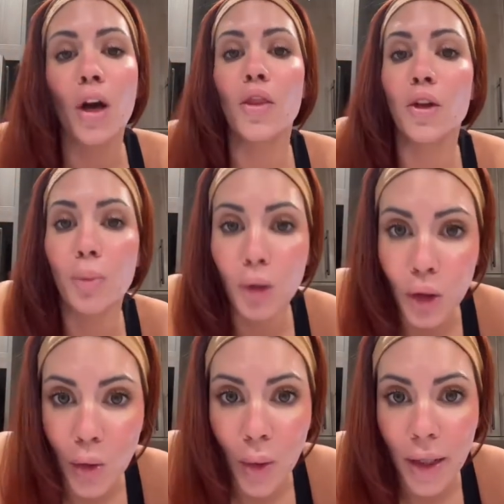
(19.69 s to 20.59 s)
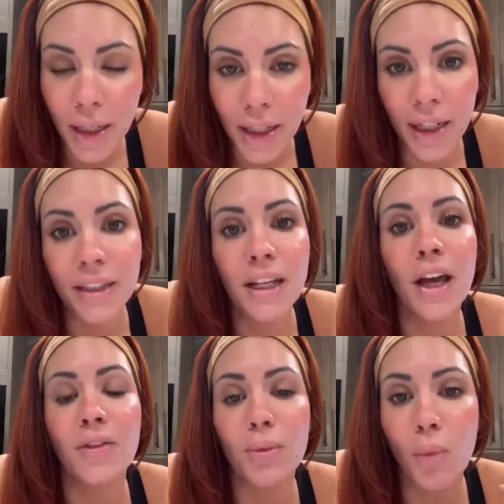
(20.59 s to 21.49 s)
The bluer it is,
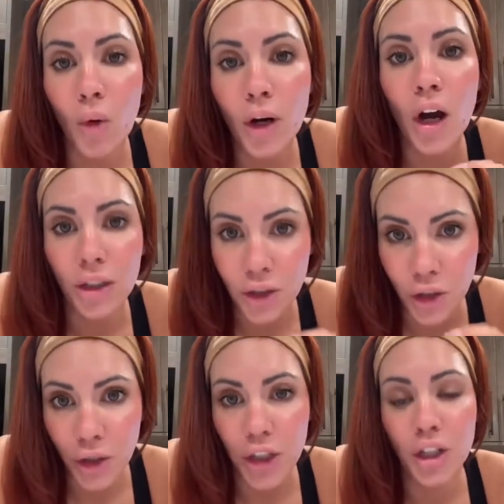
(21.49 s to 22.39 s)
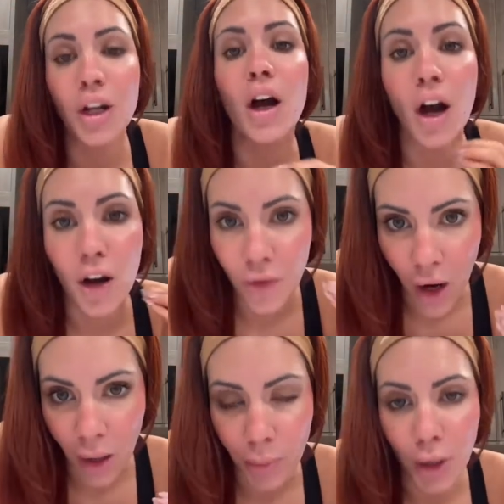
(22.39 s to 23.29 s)
the more concentration of
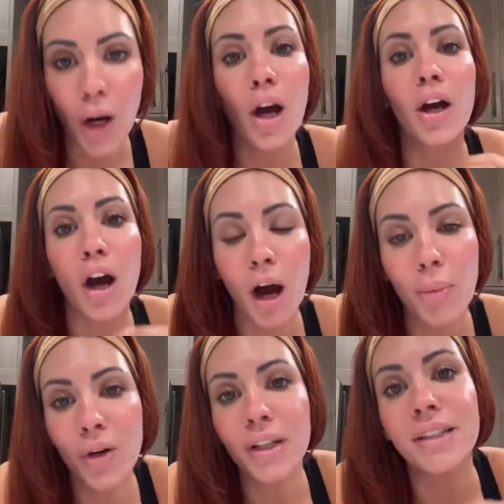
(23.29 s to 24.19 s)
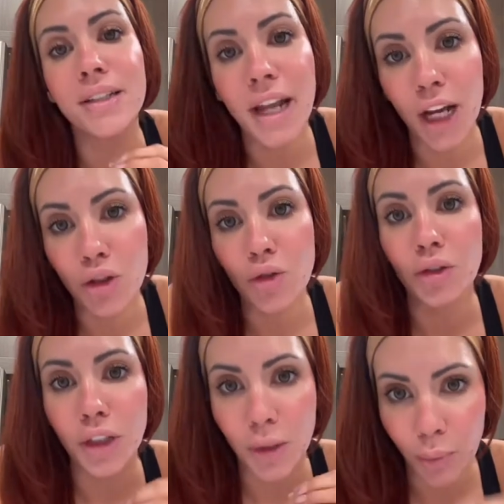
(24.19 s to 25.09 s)
copper. Copper is
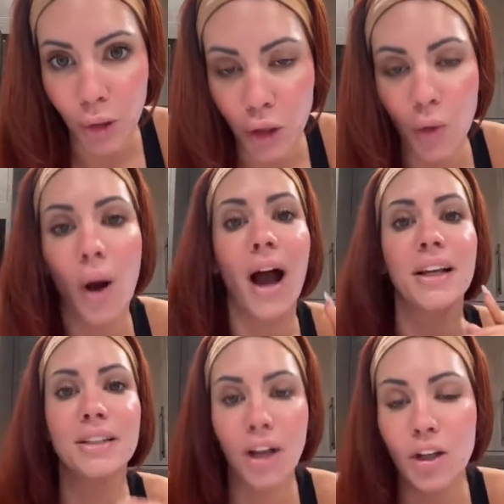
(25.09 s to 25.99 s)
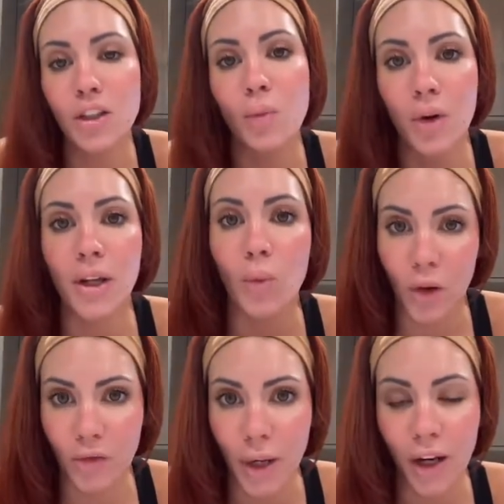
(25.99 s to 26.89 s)
naturally blue. I saw someone in one
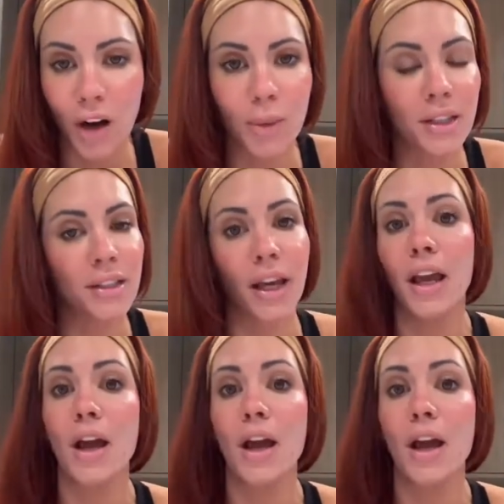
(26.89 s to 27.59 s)
of my comments say,